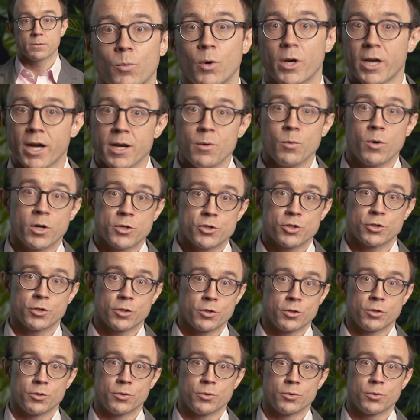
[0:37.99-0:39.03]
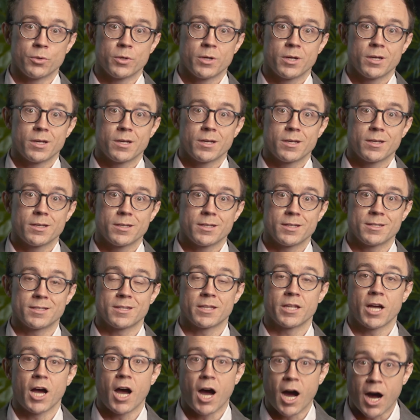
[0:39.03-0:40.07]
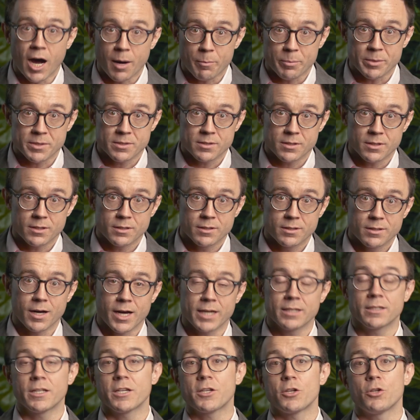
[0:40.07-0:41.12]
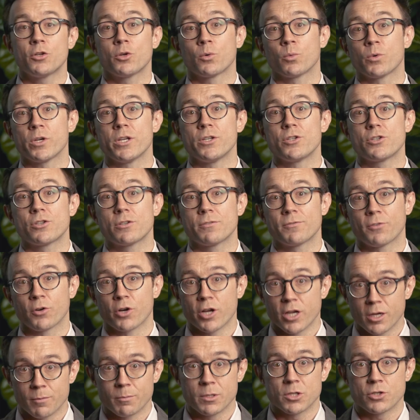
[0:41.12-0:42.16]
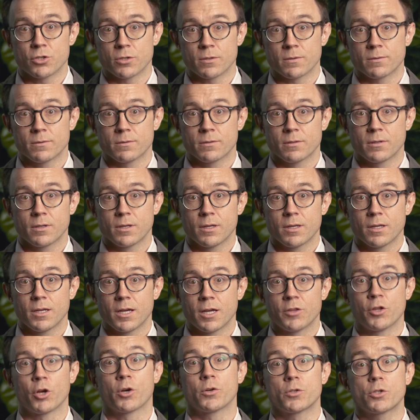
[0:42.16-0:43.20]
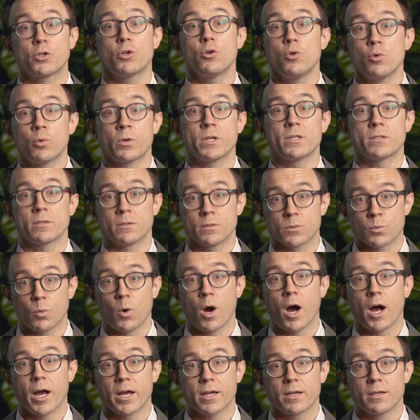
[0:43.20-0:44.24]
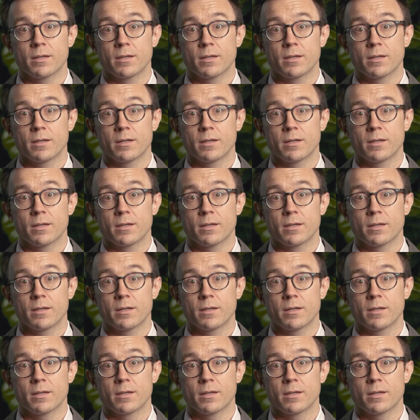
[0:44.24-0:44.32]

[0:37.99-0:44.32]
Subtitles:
What I want you to do is the opposite. I'd like you to reach for images, and there are two reasons why.